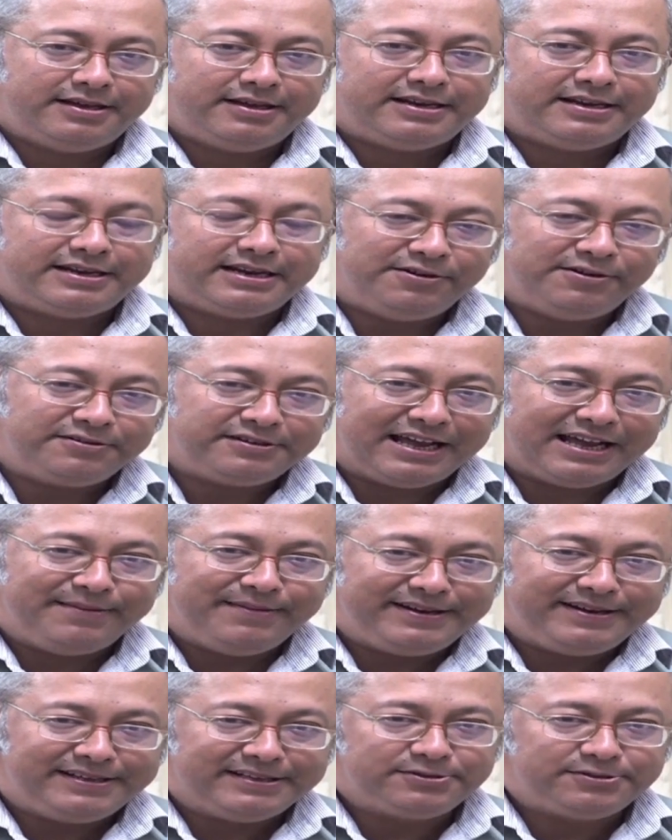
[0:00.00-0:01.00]
Now time
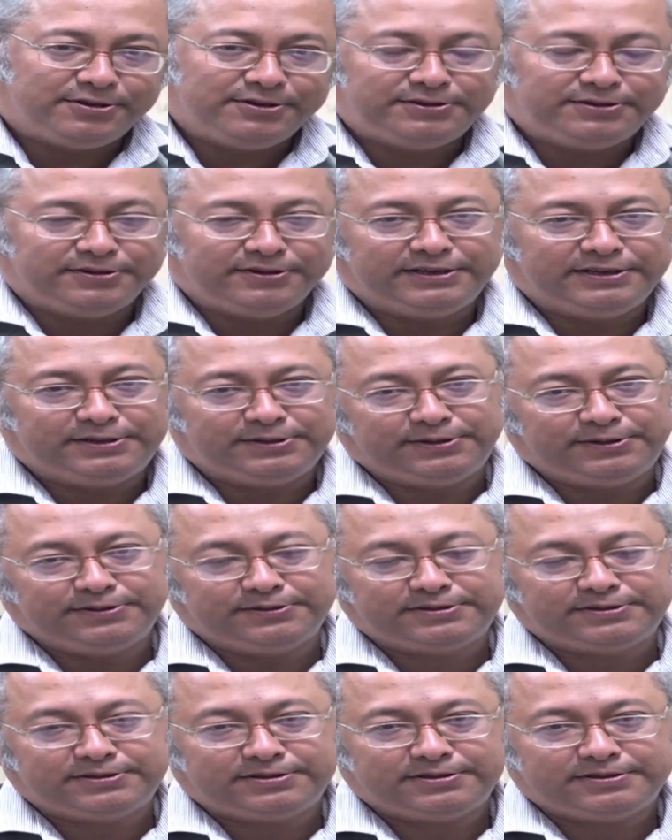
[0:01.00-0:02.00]
it is going to
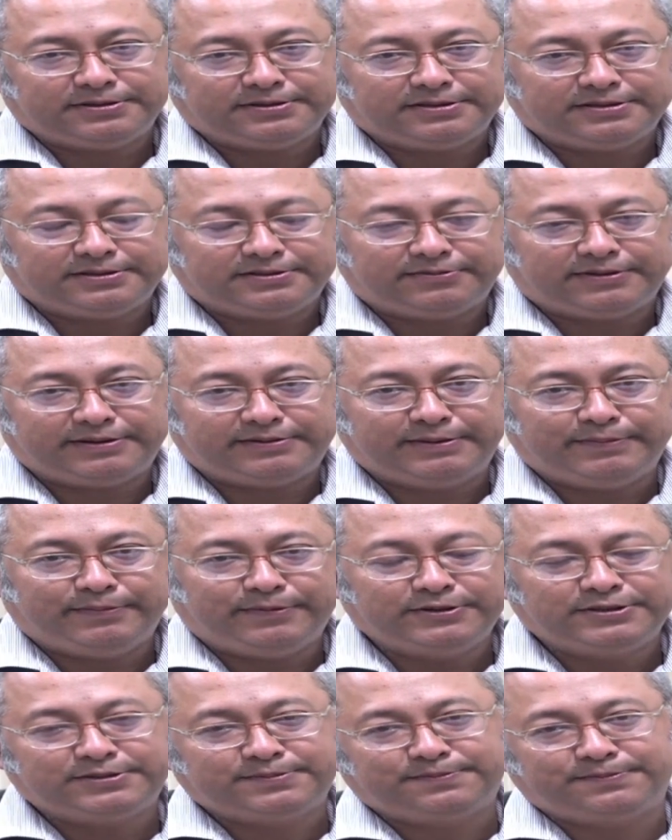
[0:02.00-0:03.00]
introduce one of the
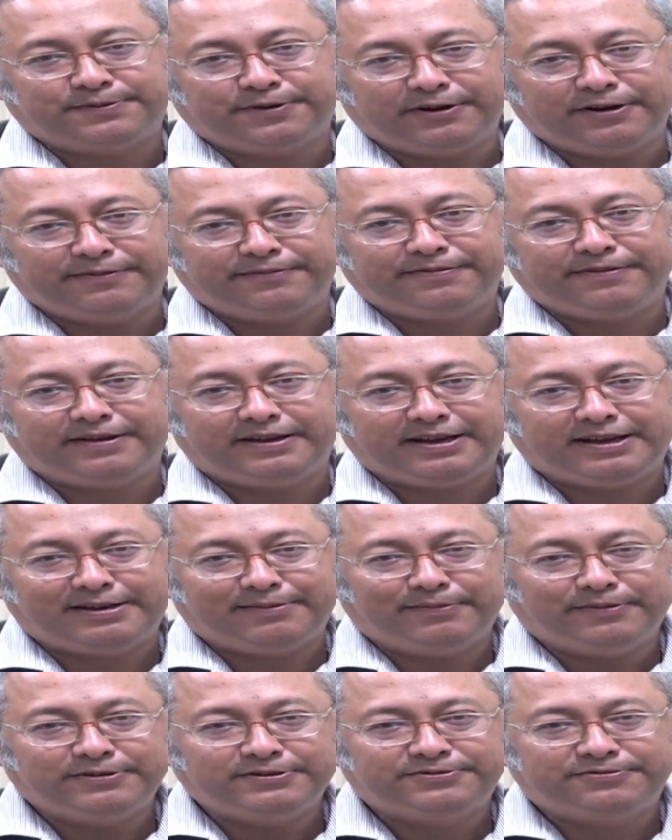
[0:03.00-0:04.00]
most prolific and the
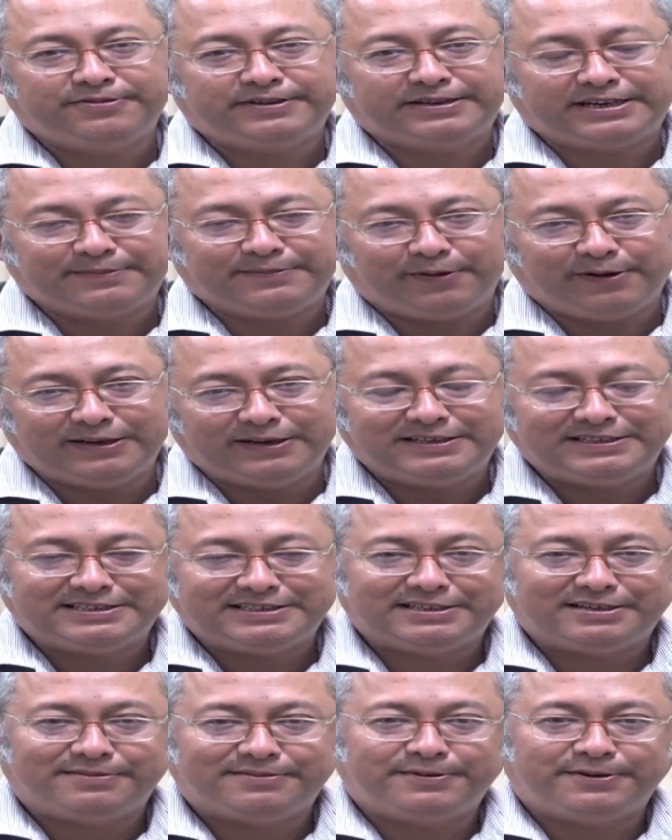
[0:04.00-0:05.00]
most veteran
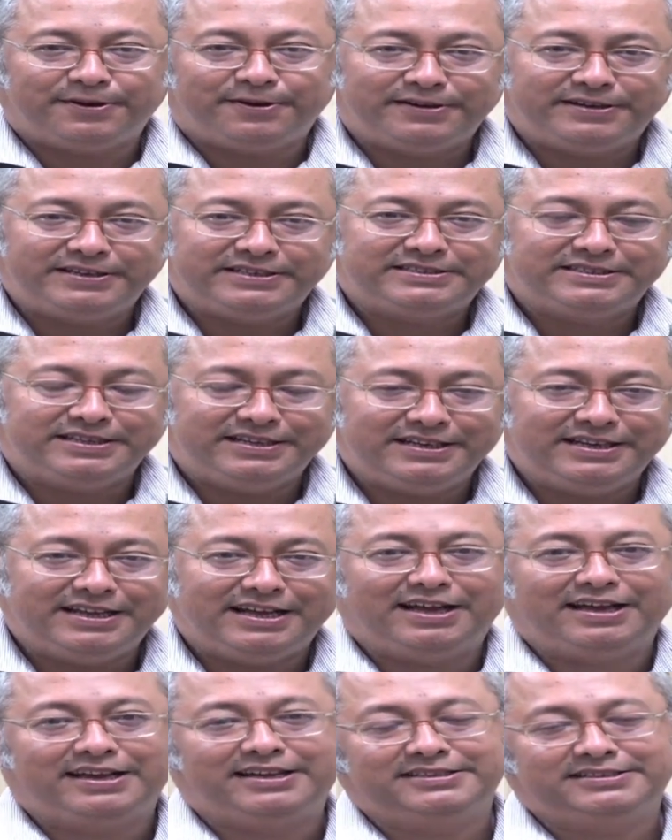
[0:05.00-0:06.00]
politician of Northeast
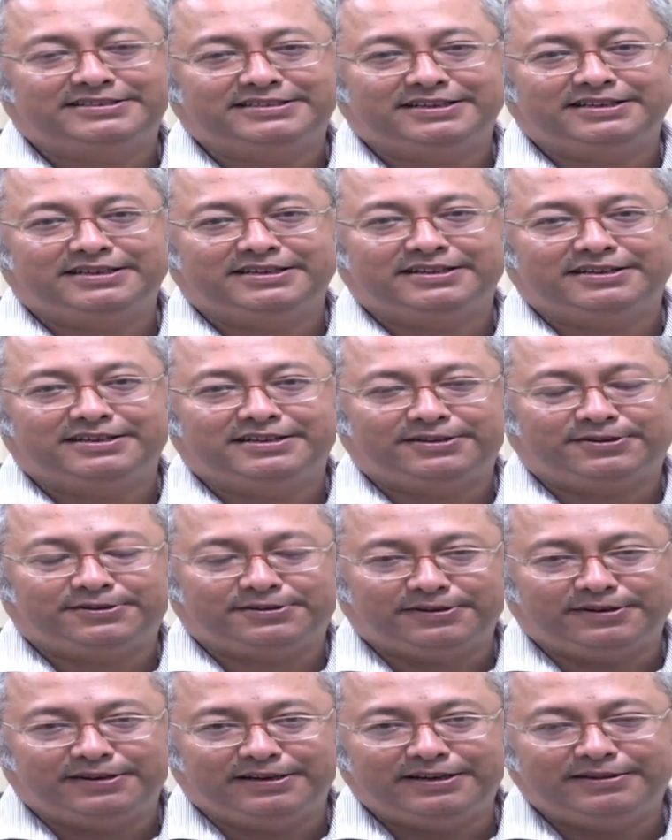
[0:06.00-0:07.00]
India, I can say.
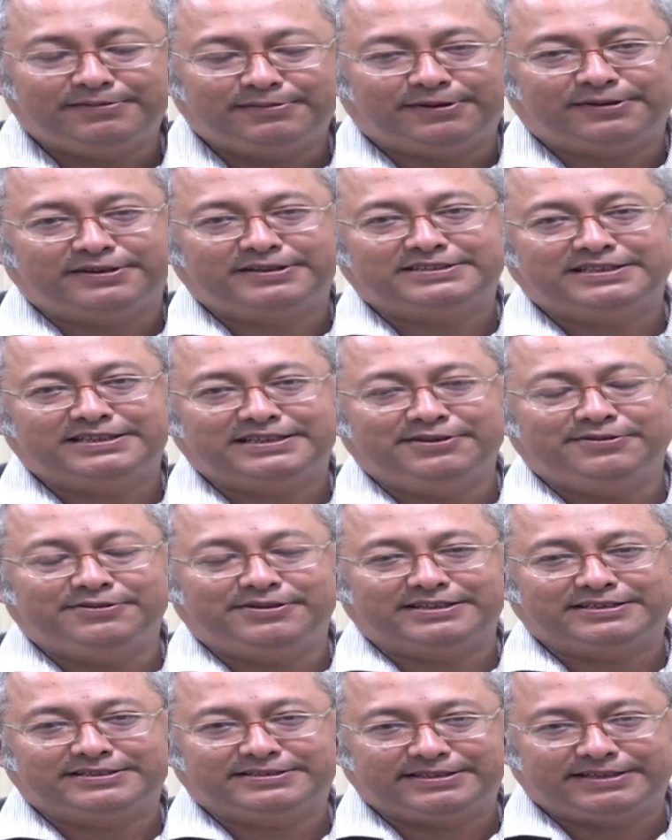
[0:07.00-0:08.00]
Not only of Northeast India, you
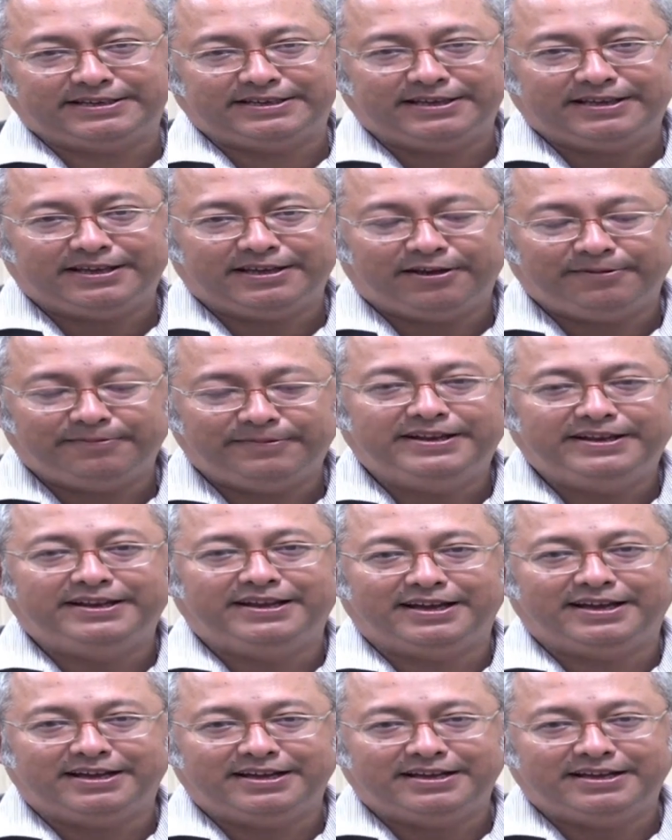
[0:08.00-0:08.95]
can say of India.